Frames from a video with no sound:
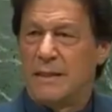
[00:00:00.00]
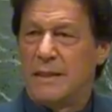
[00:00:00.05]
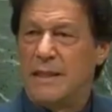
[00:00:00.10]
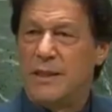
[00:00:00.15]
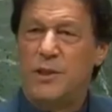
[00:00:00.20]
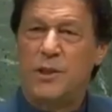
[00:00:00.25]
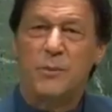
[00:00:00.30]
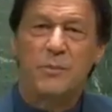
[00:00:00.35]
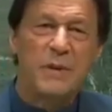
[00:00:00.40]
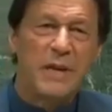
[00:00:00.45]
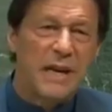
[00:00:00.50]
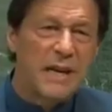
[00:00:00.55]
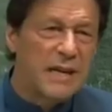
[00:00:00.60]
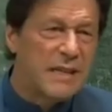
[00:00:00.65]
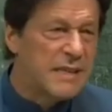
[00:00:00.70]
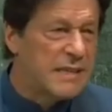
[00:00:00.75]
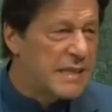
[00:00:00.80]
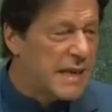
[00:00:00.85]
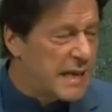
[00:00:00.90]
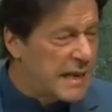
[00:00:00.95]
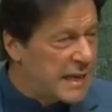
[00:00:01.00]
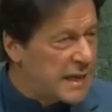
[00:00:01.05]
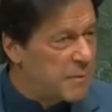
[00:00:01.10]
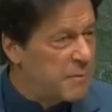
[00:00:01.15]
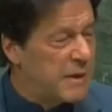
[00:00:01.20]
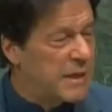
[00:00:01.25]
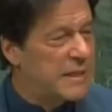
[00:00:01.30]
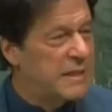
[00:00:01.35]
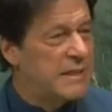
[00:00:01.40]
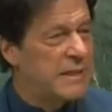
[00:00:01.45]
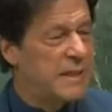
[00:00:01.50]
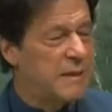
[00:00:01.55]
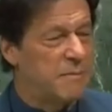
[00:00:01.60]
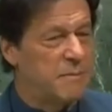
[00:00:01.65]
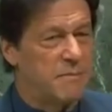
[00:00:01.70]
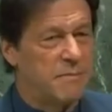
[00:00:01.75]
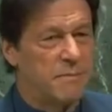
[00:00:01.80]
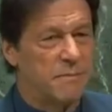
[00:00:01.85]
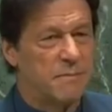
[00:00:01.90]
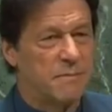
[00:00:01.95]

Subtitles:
There should be understanding amongst them.